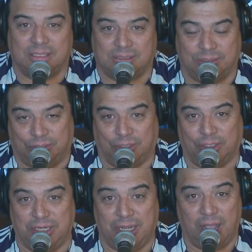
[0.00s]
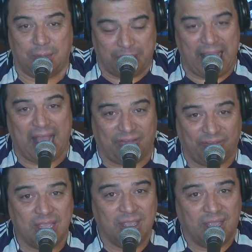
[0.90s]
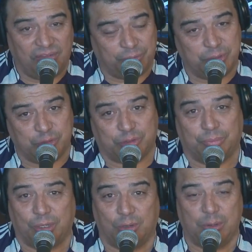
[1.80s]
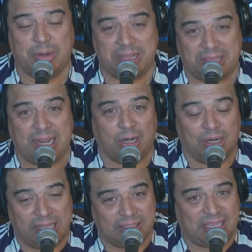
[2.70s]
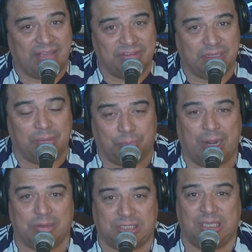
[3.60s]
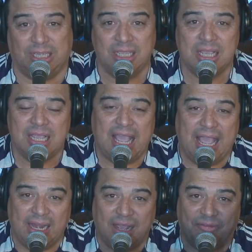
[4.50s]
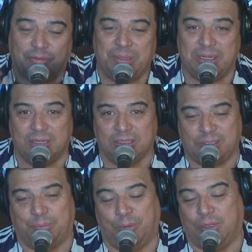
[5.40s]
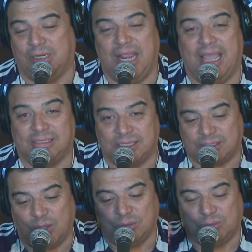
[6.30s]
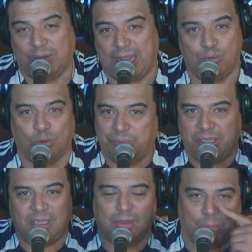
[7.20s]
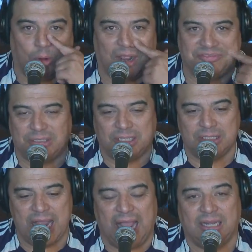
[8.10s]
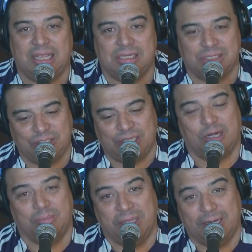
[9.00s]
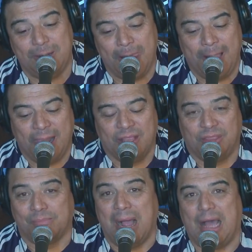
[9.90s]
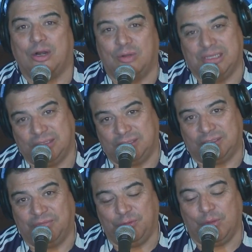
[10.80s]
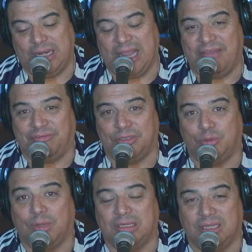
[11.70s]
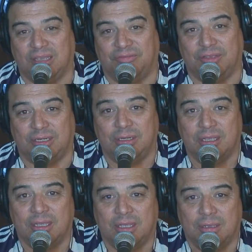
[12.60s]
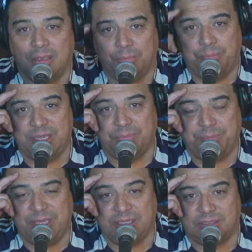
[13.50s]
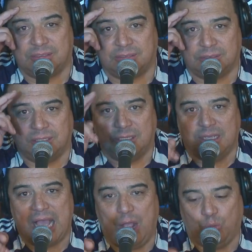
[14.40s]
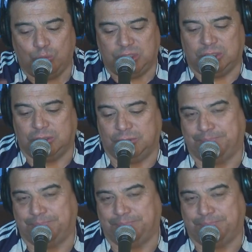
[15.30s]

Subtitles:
is The Journey. On behalf of producer Bert, we want to thank our guest Kevin Dombrowski and for being a good sport. Hey, Cisco Duran, who will be here more often than not, ladies and gentlemen. The motto is: if you ain't laughing, you ain't living. Be at peace. Out.